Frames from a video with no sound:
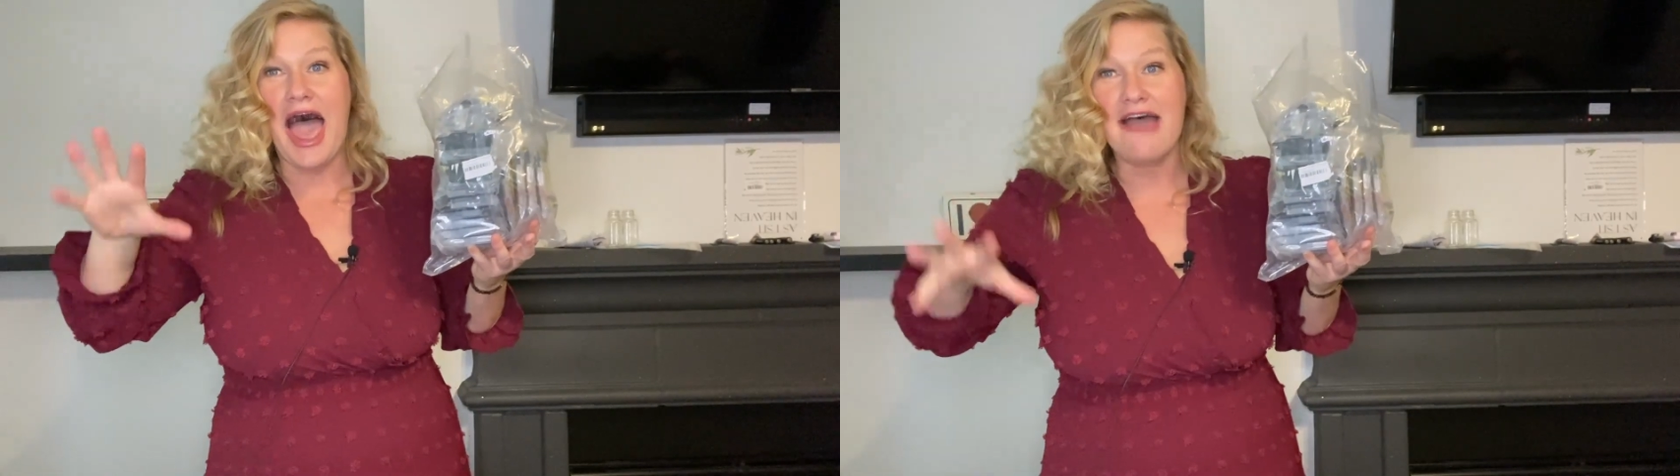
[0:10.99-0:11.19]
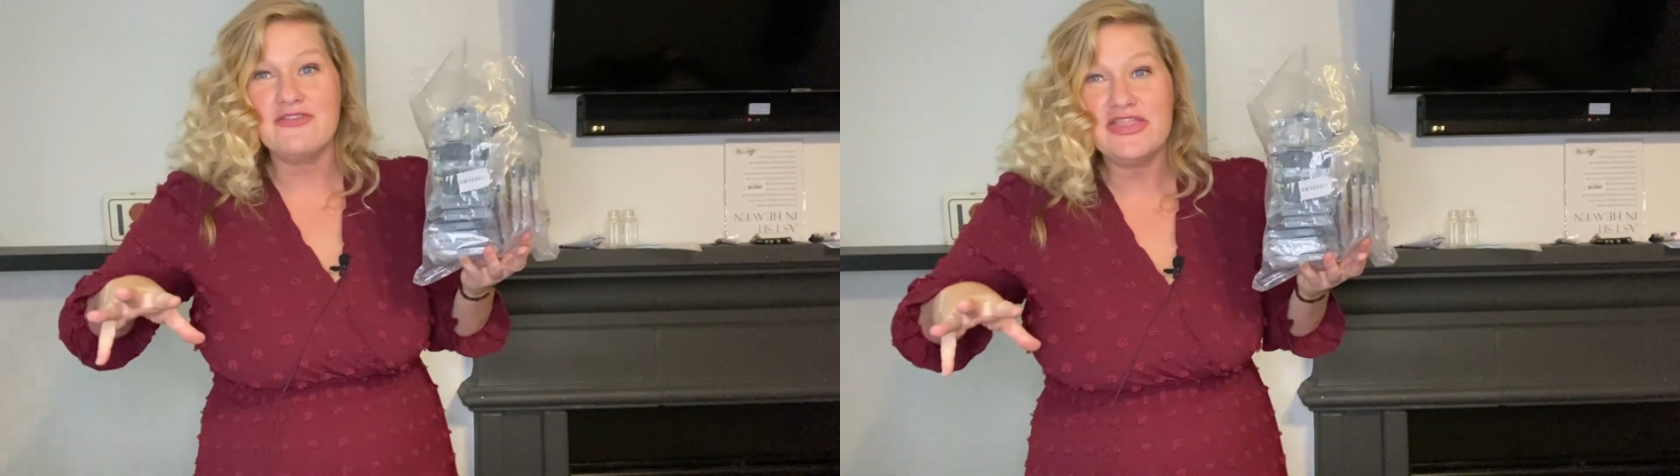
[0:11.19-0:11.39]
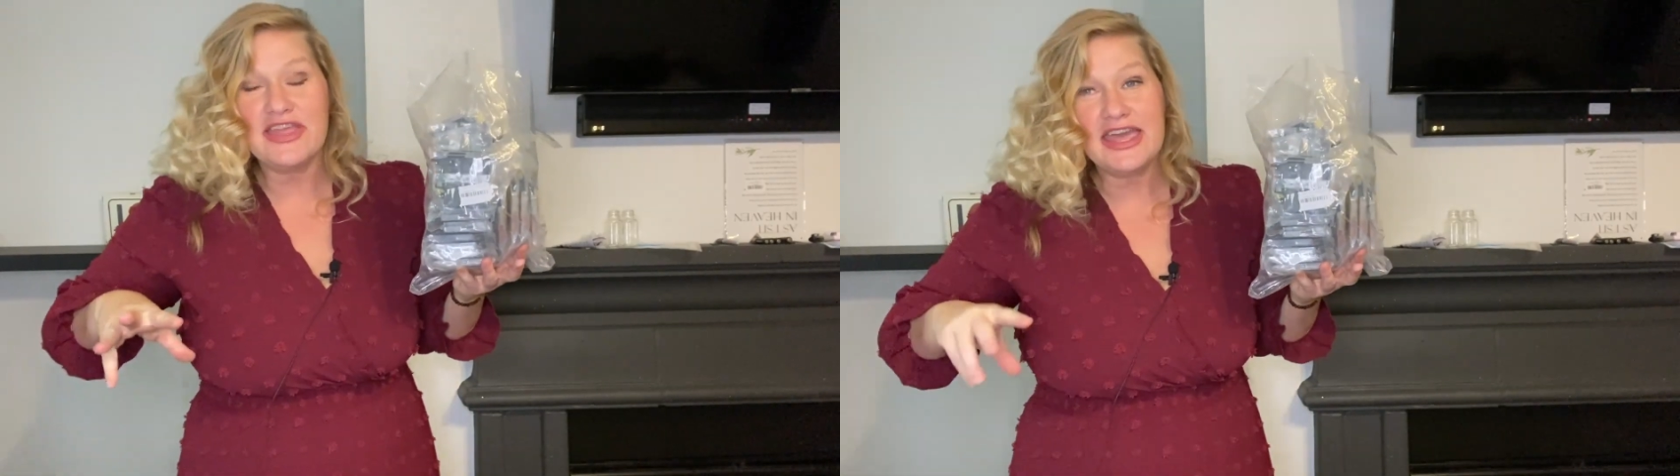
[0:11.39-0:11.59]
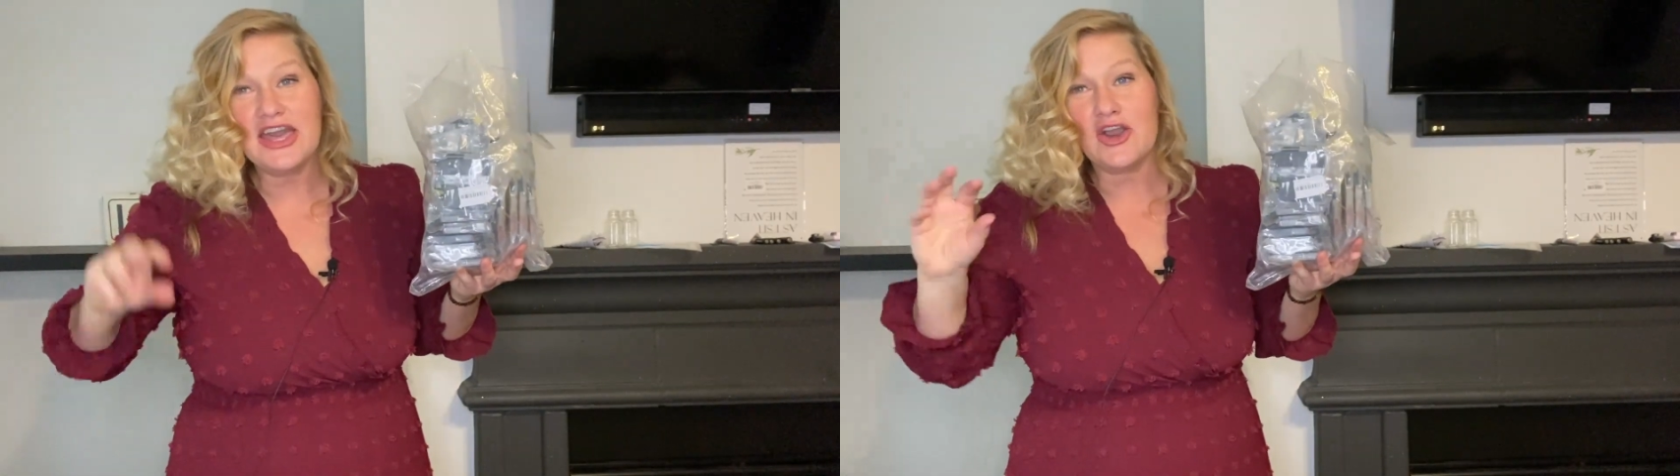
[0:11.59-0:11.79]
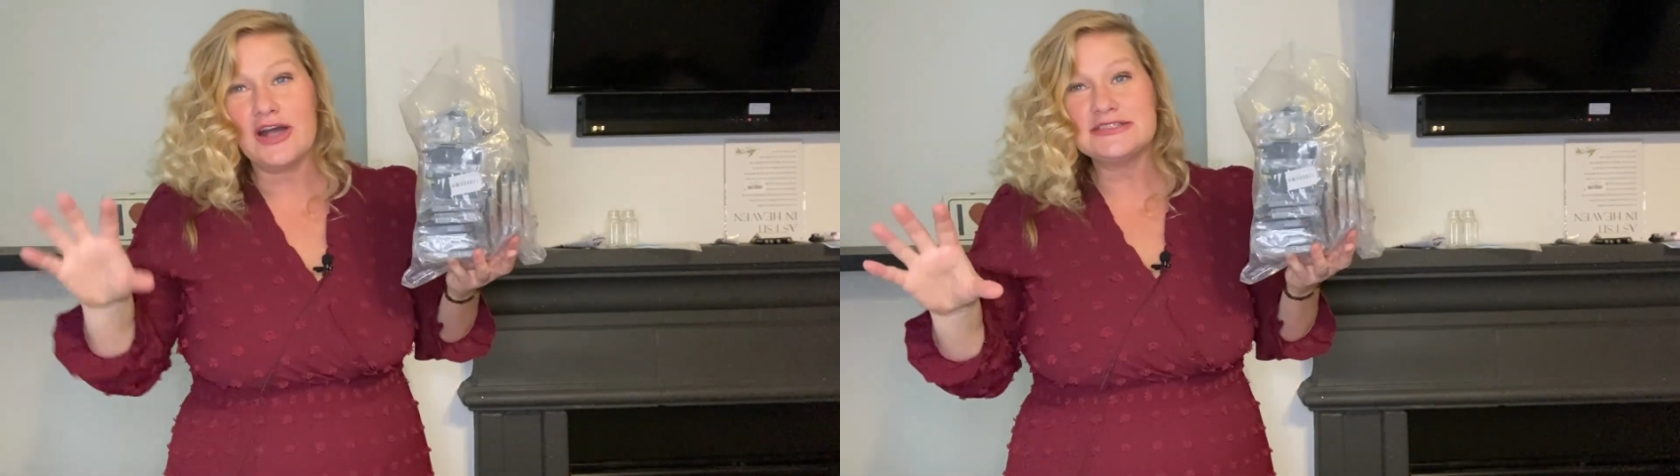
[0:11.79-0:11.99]
everything
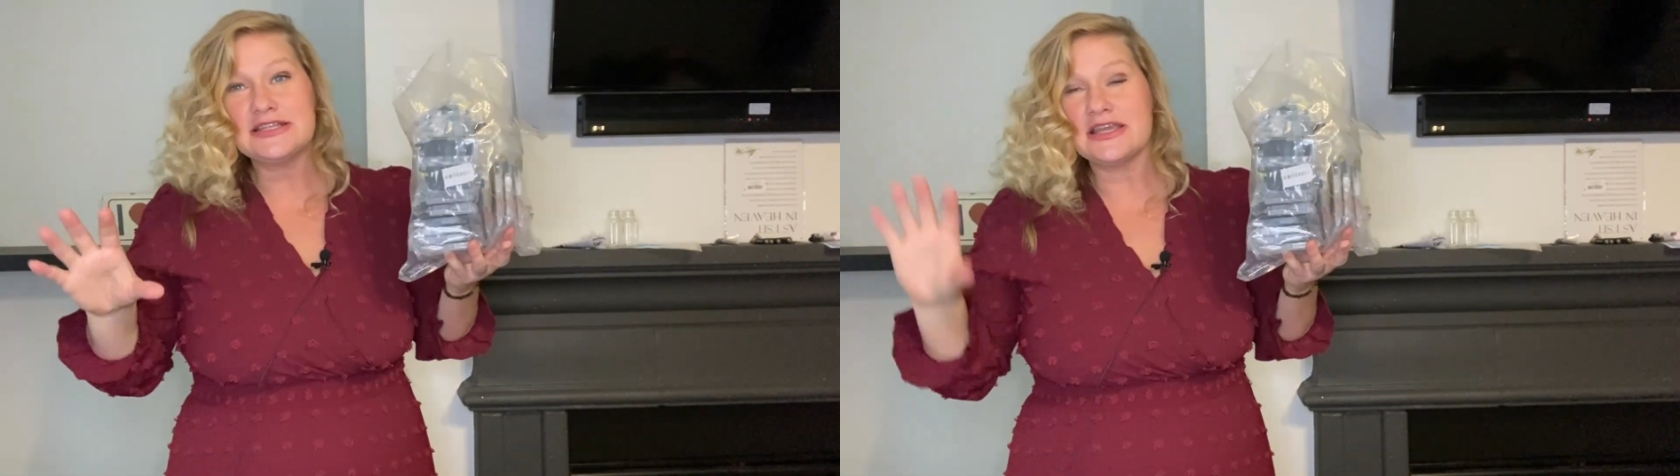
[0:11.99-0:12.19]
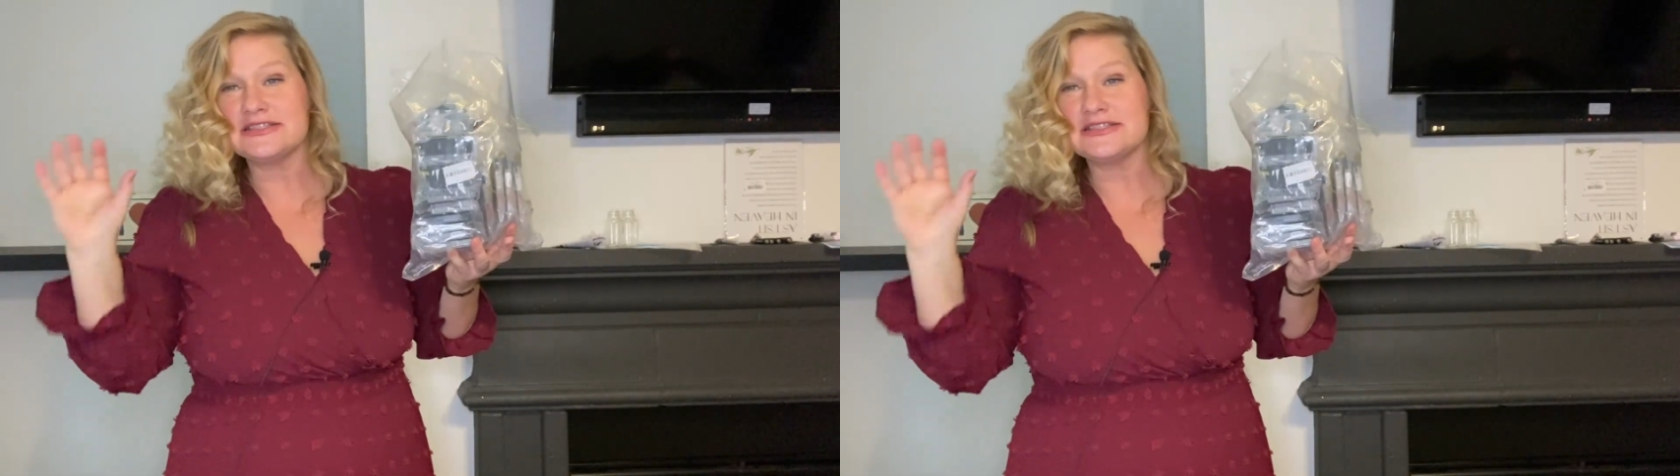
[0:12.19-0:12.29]
constantly.